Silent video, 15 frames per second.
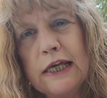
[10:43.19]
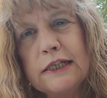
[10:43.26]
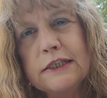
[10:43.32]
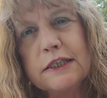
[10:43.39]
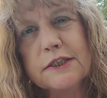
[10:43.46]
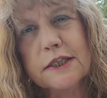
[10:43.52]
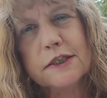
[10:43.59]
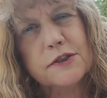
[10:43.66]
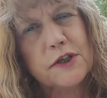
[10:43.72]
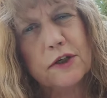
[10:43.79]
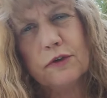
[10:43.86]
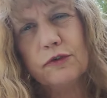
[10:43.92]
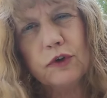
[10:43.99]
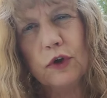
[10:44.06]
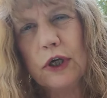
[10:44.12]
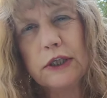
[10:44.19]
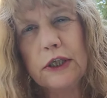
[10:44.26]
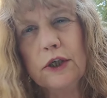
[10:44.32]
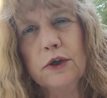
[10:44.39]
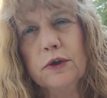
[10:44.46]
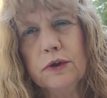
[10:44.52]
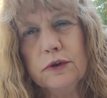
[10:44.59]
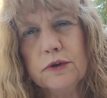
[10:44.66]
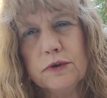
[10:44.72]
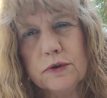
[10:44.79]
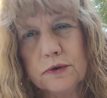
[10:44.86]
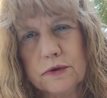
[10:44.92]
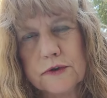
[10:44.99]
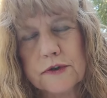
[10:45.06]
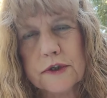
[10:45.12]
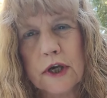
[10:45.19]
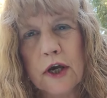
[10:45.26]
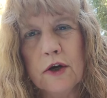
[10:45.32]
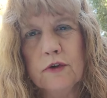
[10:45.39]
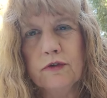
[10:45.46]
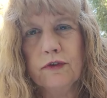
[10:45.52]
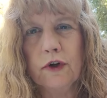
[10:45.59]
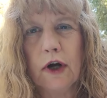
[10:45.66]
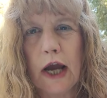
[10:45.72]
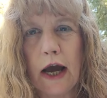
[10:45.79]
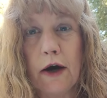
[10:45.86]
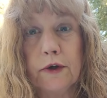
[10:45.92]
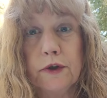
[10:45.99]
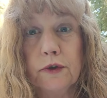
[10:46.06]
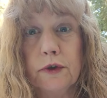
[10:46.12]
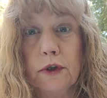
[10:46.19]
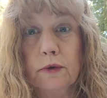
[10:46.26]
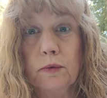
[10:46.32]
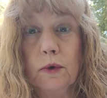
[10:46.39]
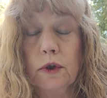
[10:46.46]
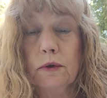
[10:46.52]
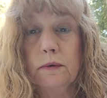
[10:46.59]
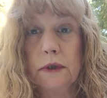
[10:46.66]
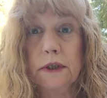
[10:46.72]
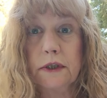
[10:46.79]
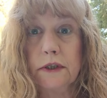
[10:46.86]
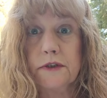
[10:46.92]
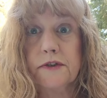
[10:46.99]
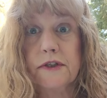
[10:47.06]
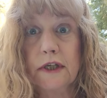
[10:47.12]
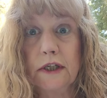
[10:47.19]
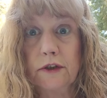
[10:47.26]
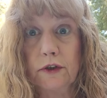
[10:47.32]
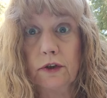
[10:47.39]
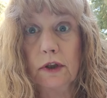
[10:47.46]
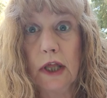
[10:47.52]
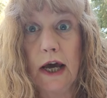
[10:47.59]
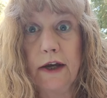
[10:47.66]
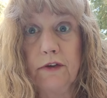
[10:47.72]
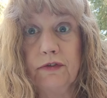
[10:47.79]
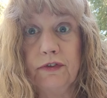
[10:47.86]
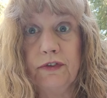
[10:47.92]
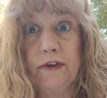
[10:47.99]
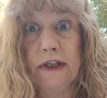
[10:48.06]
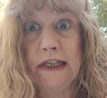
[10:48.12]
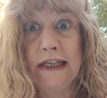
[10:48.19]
does this give you any clues for how you can work with this in your life?